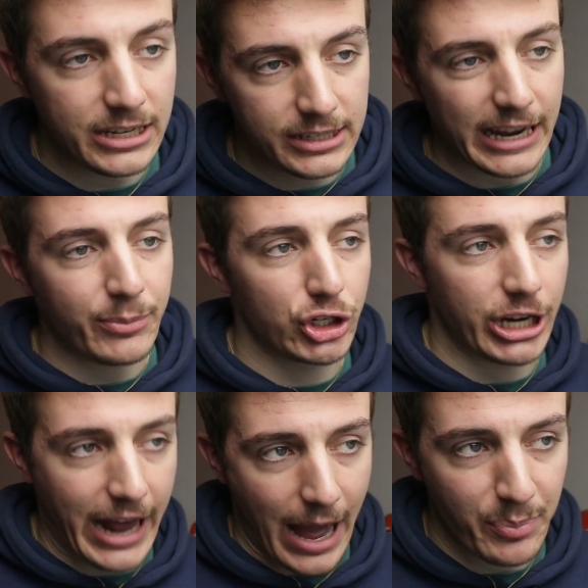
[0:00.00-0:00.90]
this type of
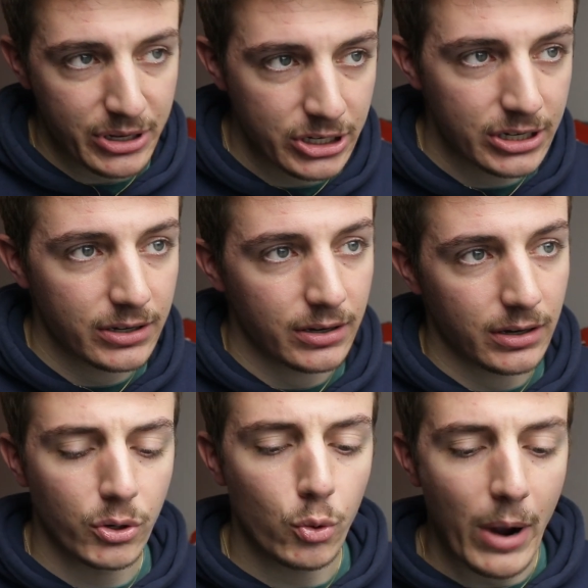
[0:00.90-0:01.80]
shit happens, you
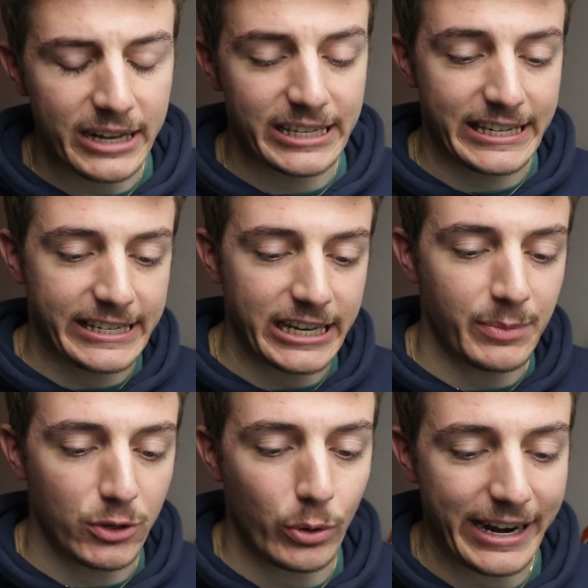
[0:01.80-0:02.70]
don't know where to sit
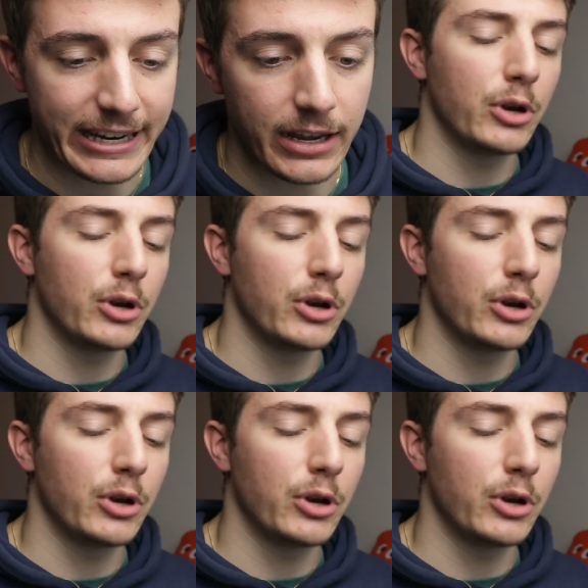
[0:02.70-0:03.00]
between